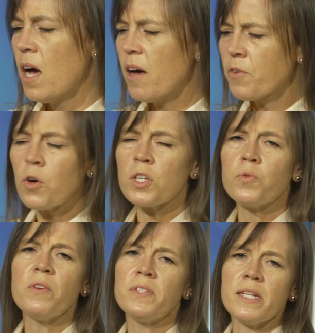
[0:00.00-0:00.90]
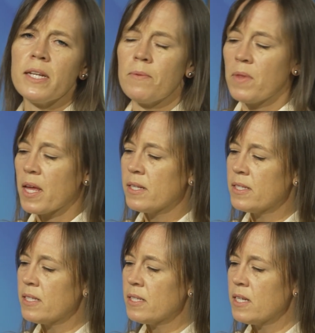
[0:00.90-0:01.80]
"Of course we've seen him," they
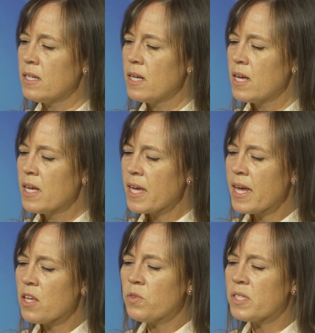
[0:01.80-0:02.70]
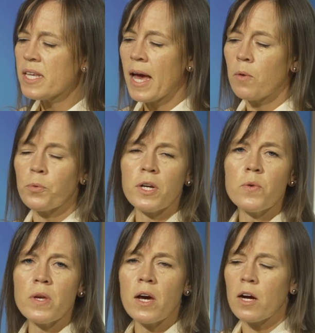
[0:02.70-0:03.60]
insisted. "Can't you see how pretty
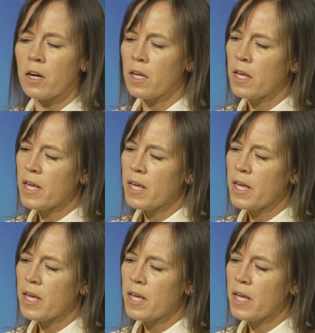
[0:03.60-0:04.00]
we are?